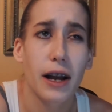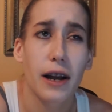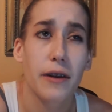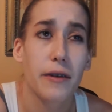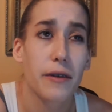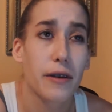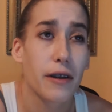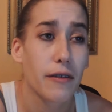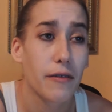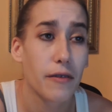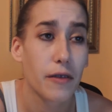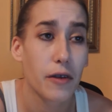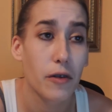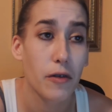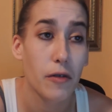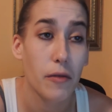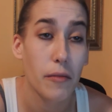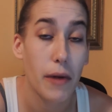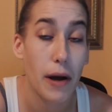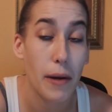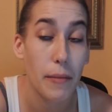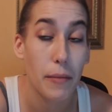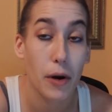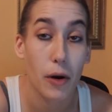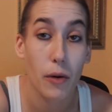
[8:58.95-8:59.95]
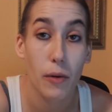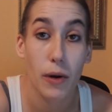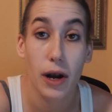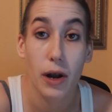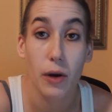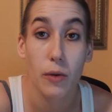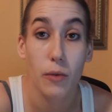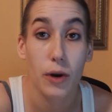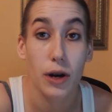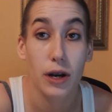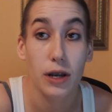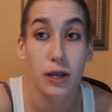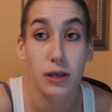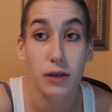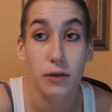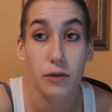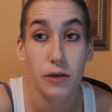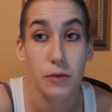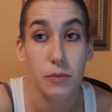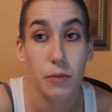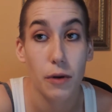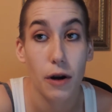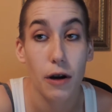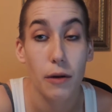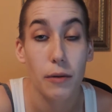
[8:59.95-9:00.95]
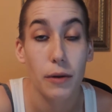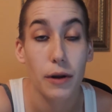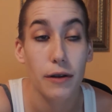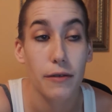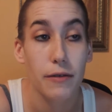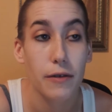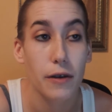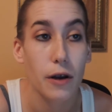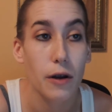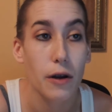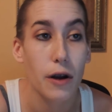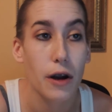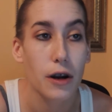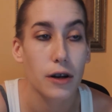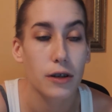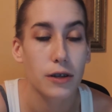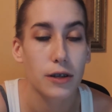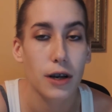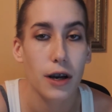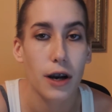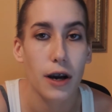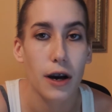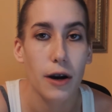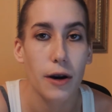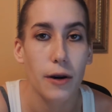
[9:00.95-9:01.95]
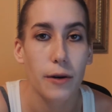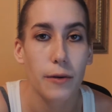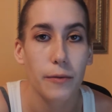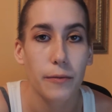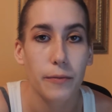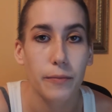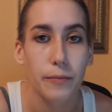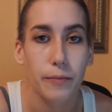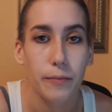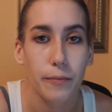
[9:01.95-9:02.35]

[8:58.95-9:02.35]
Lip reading: I don't even remember when it was. It was probably a few years ago.